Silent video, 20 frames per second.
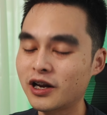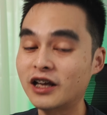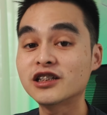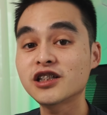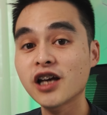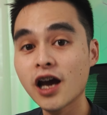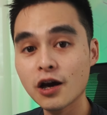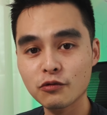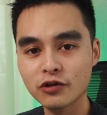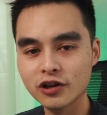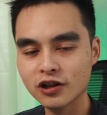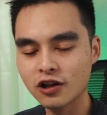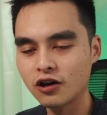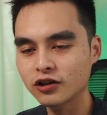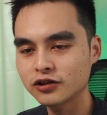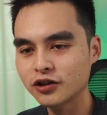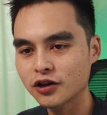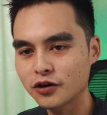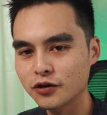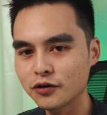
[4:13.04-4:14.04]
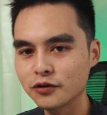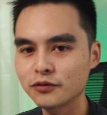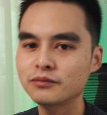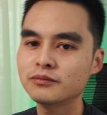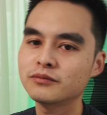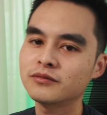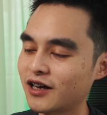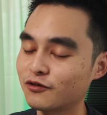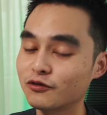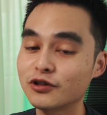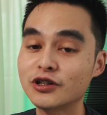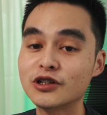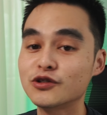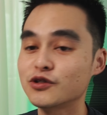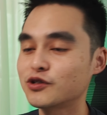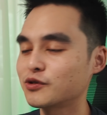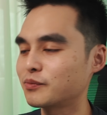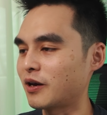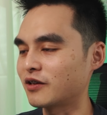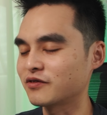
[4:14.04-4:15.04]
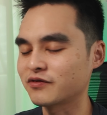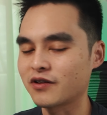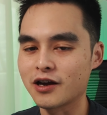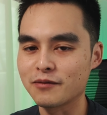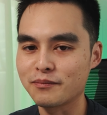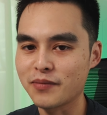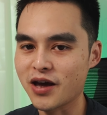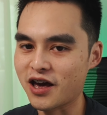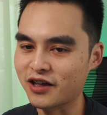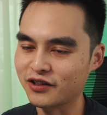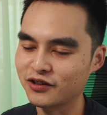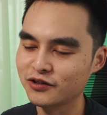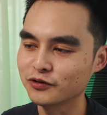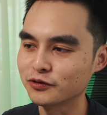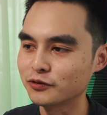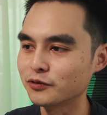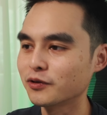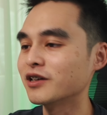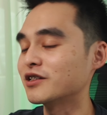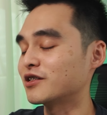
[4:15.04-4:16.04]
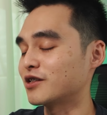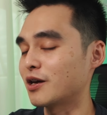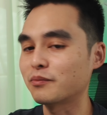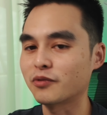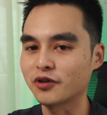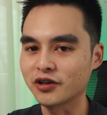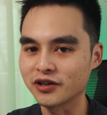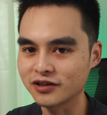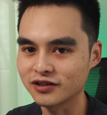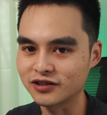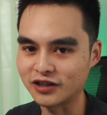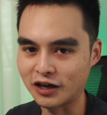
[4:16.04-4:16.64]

I chat with Claude Code, I don't need to specify path to a separate